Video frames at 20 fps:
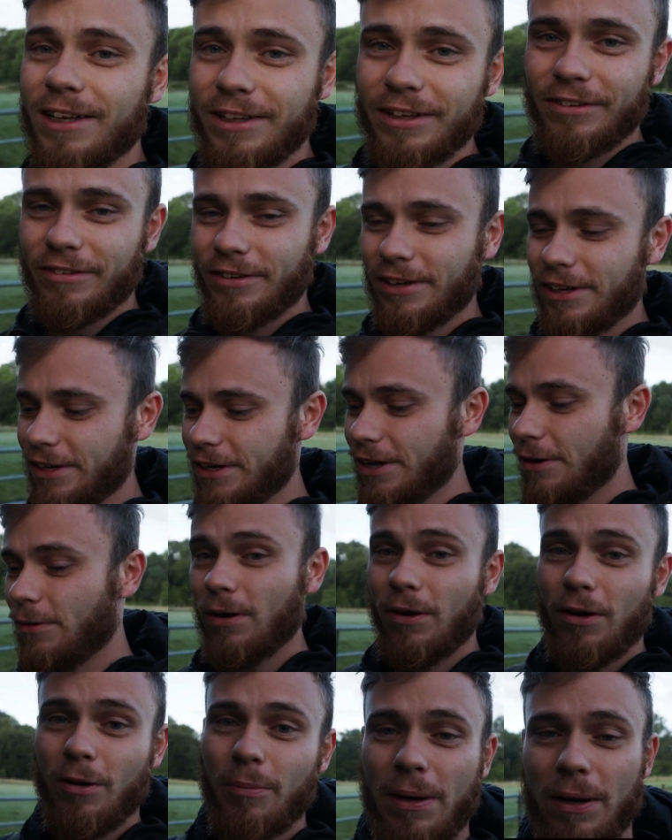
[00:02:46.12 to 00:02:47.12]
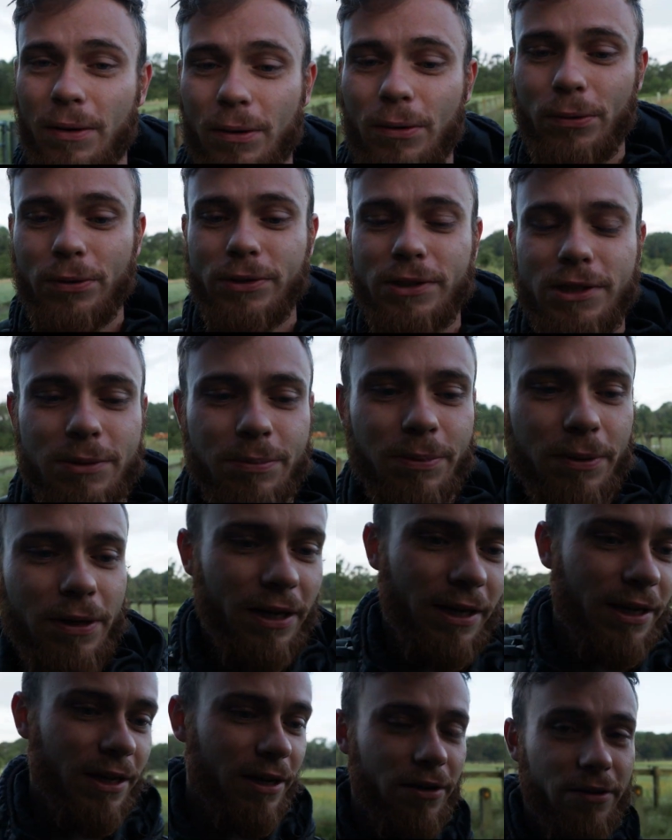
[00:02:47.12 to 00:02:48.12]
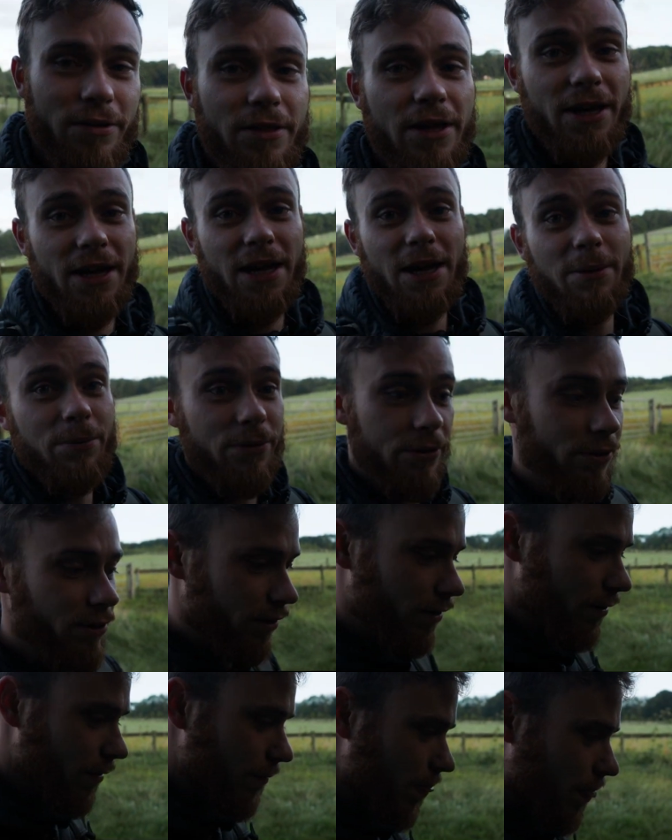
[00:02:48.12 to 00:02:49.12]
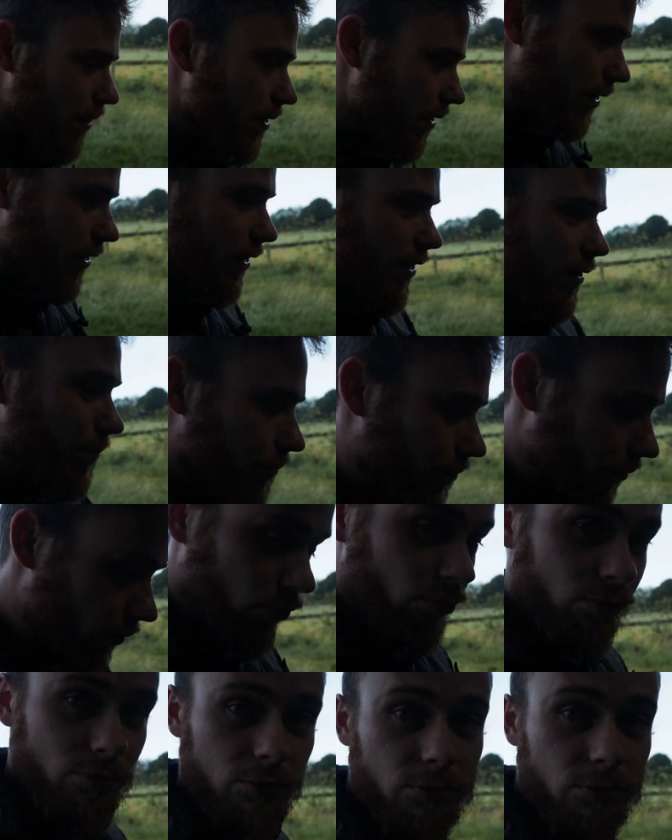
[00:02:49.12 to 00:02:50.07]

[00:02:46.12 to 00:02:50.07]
I don't really know a lot about horses, but hey hey, that happened. Um, oh,